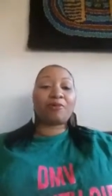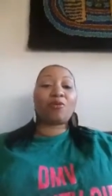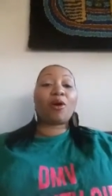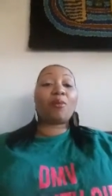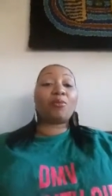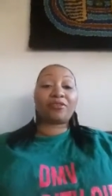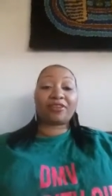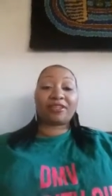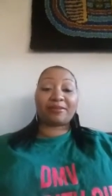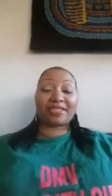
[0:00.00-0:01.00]
I like to follow
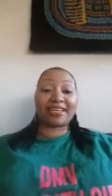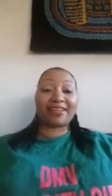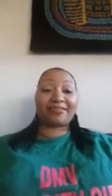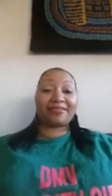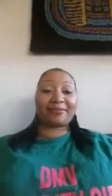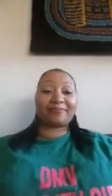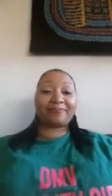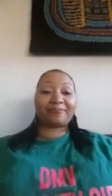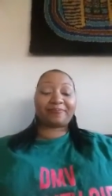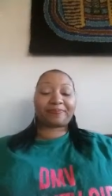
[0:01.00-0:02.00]
everyone
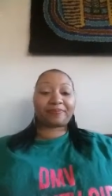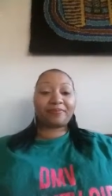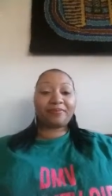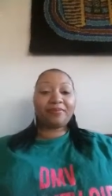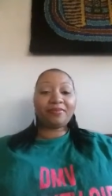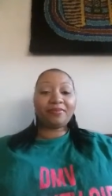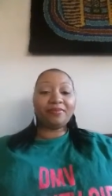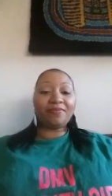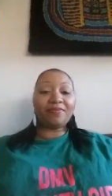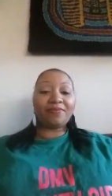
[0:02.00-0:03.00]
that follows me
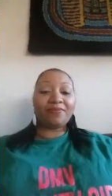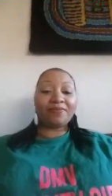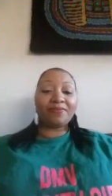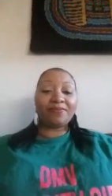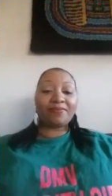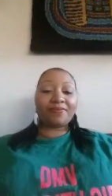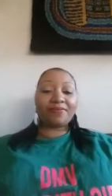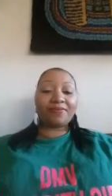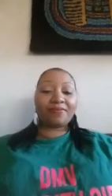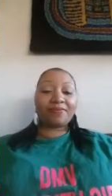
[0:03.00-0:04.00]
because if you
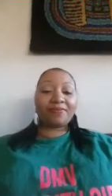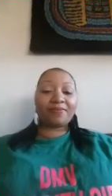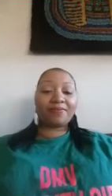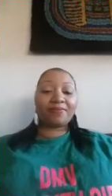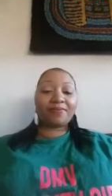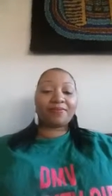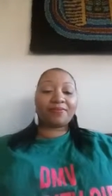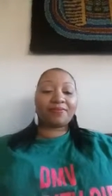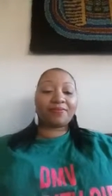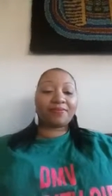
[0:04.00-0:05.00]
if you've got a
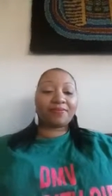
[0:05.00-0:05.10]
business